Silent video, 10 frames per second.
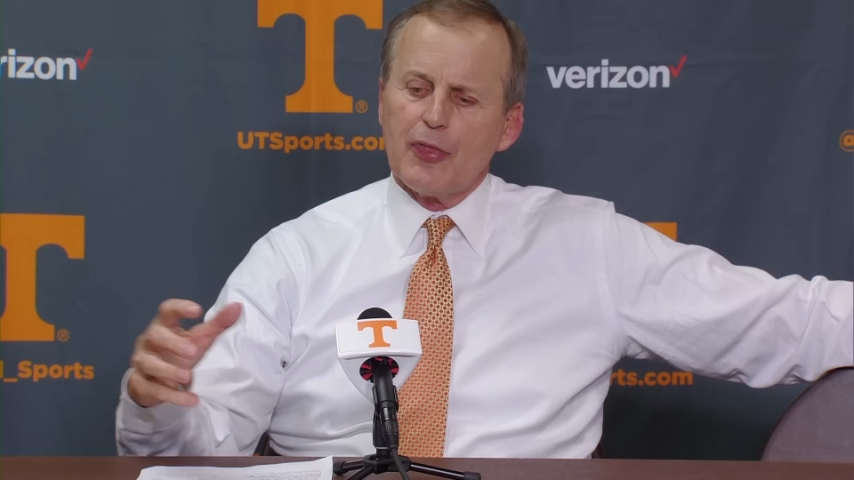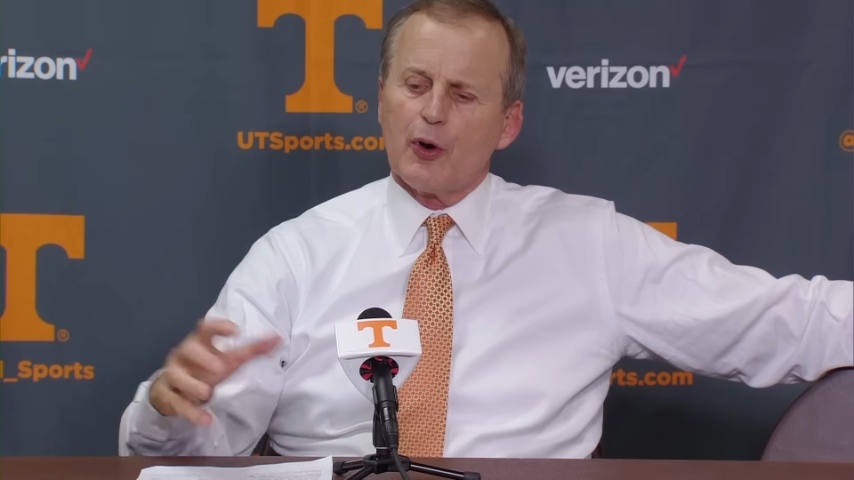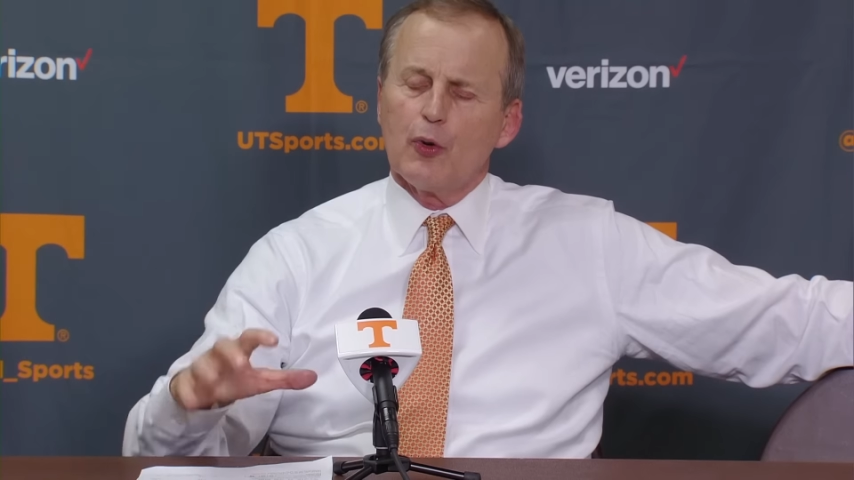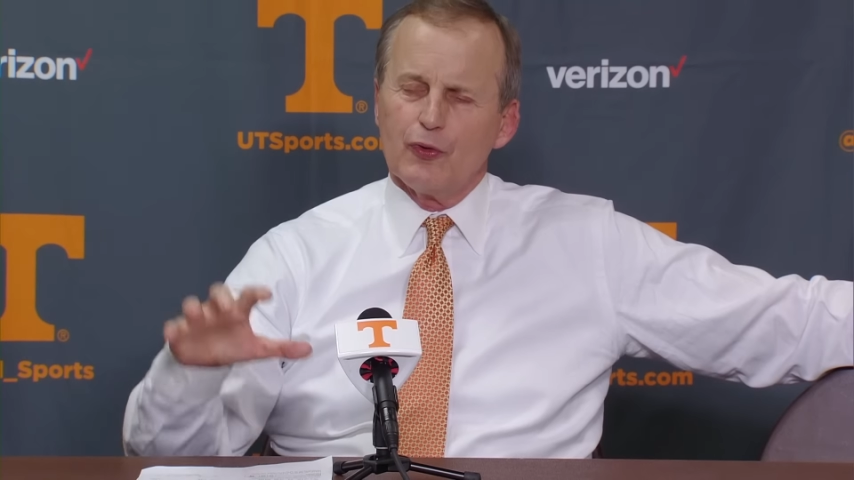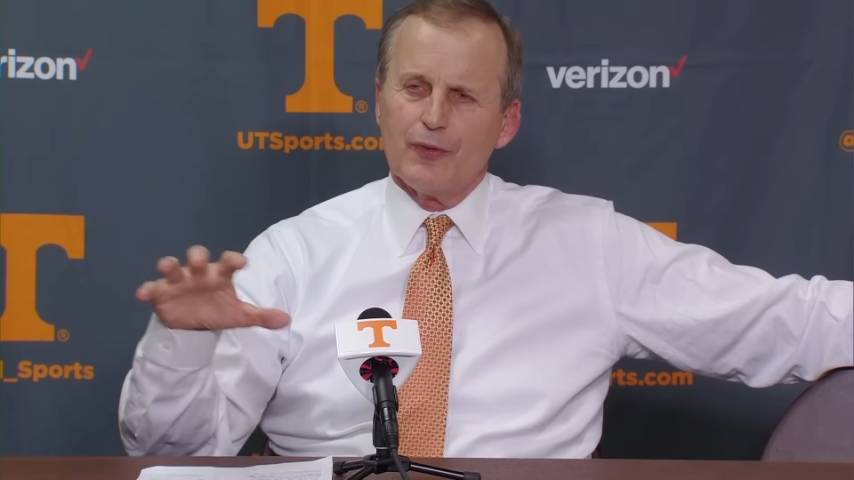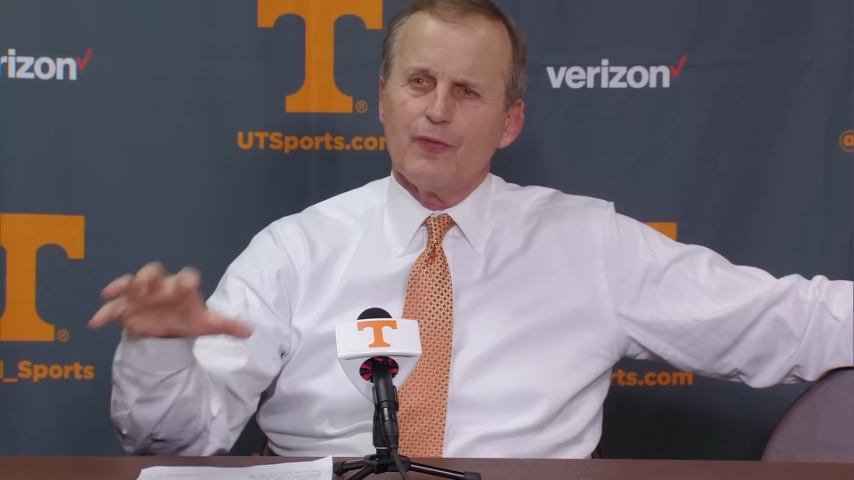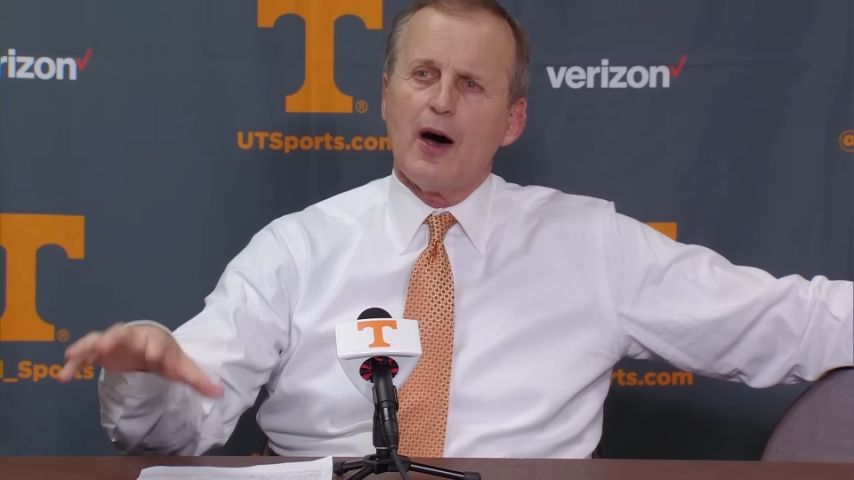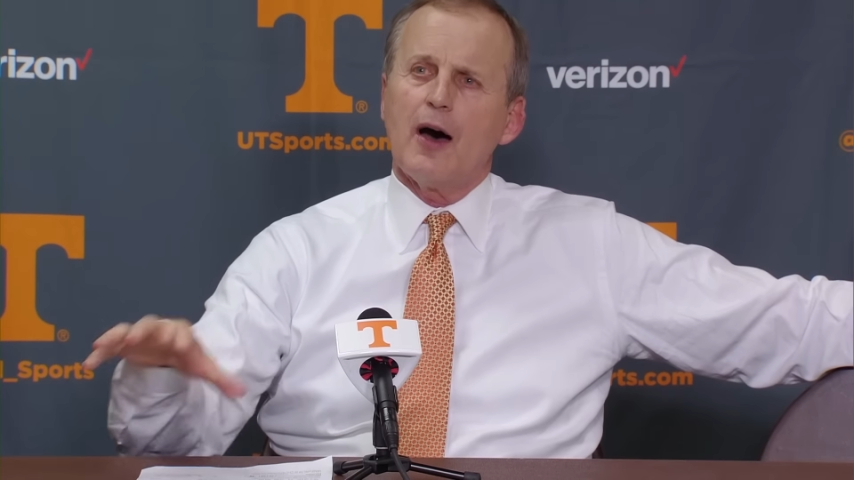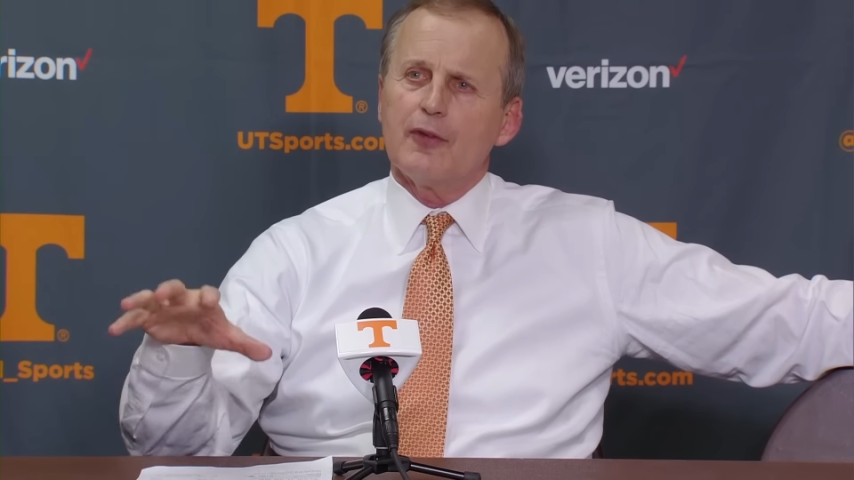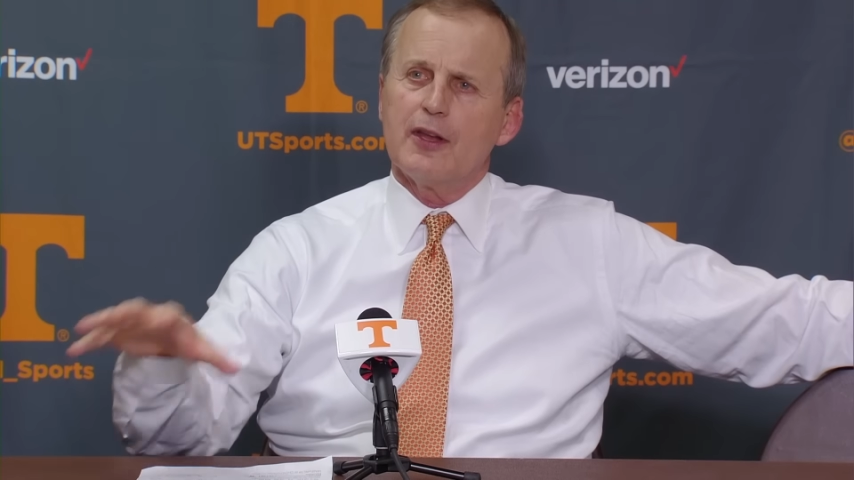I thought he was
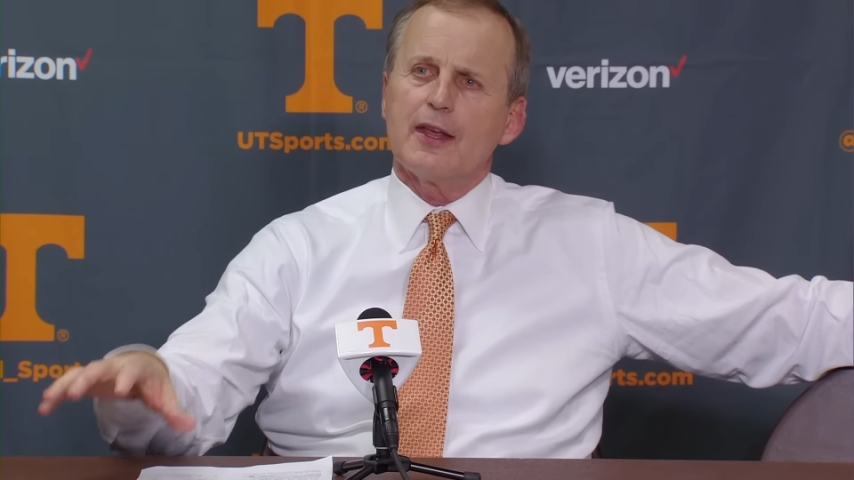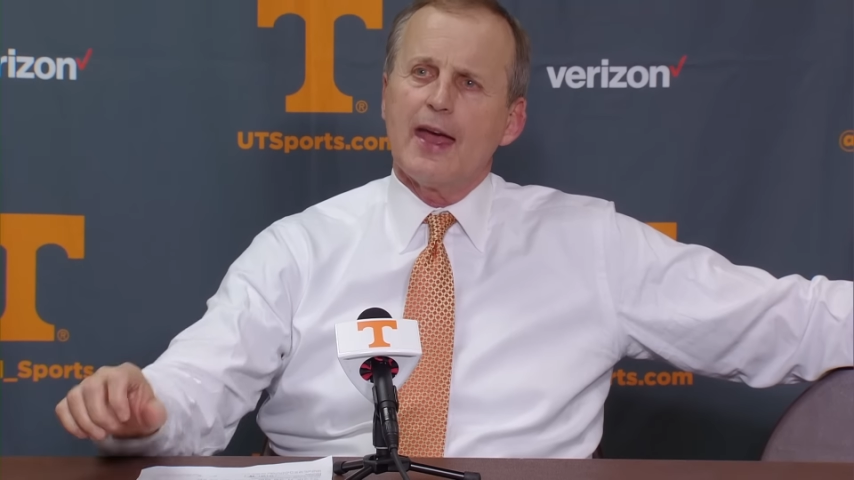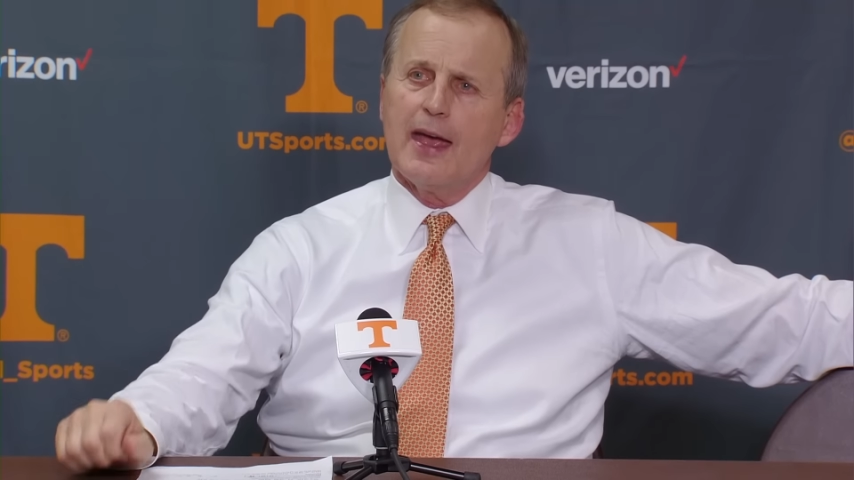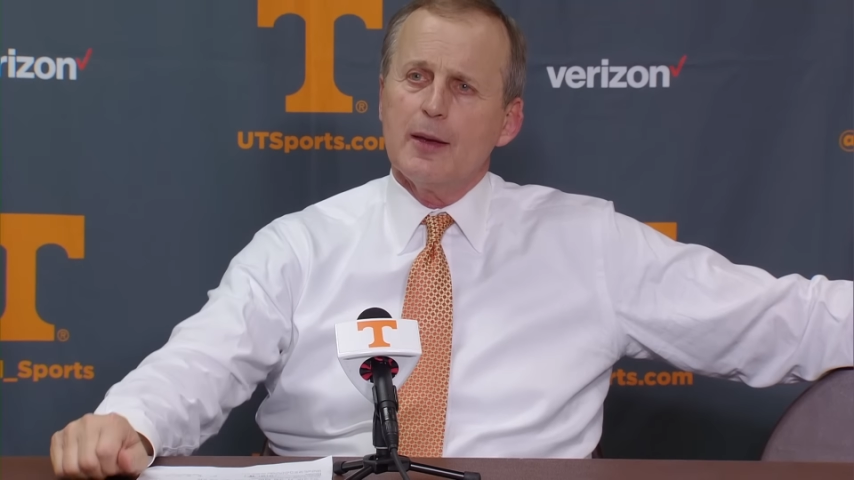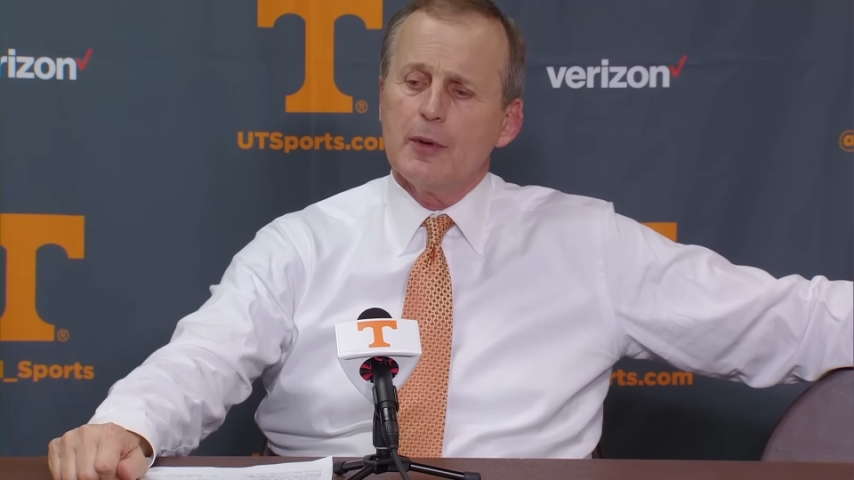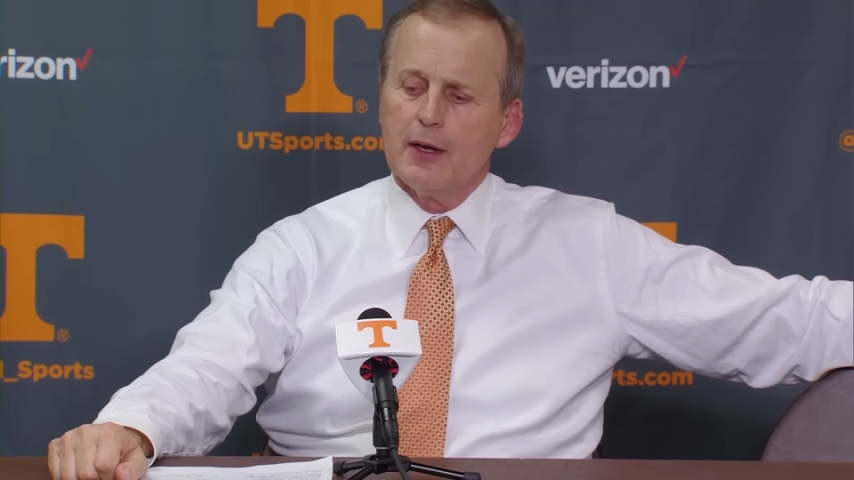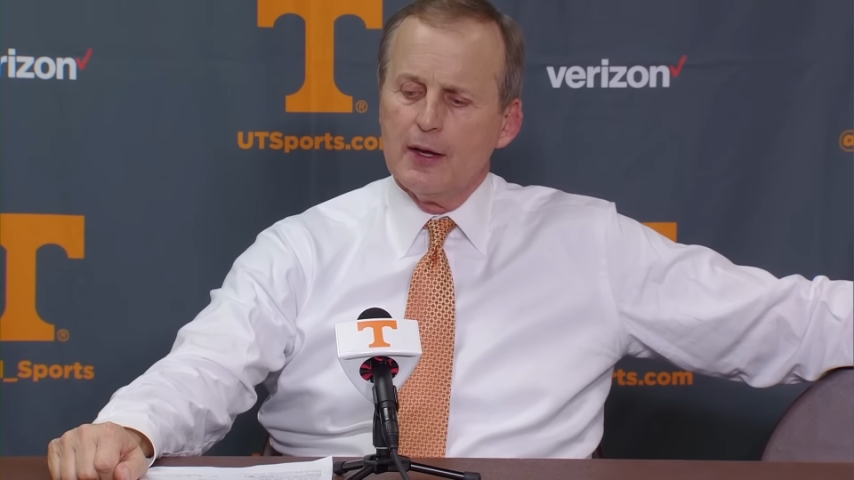involved in the game,